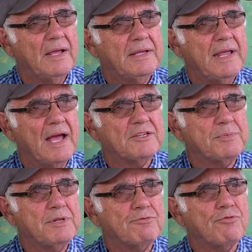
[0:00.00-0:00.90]
He has
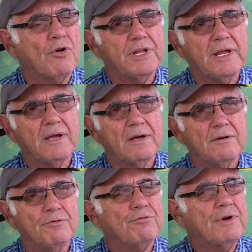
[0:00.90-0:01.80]
been running
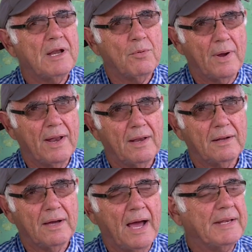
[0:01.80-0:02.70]
really well
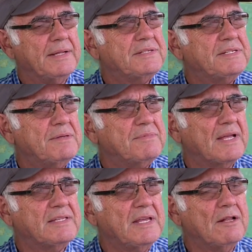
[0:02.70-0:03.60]
and it seems
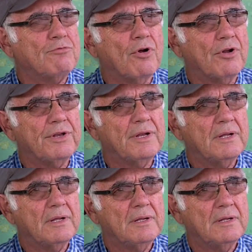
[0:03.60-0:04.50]
that he'll run
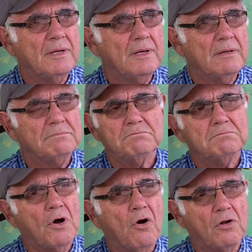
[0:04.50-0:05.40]

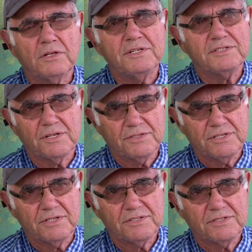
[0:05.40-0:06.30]
all
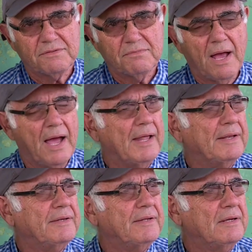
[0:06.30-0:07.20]
distances
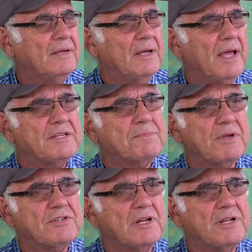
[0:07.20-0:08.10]
and
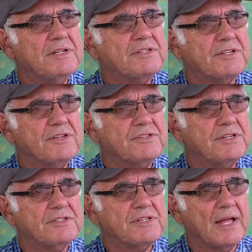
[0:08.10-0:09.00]
especially
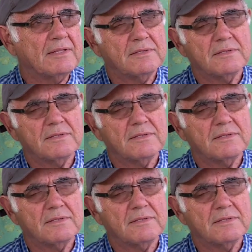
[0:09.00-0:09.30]
distances that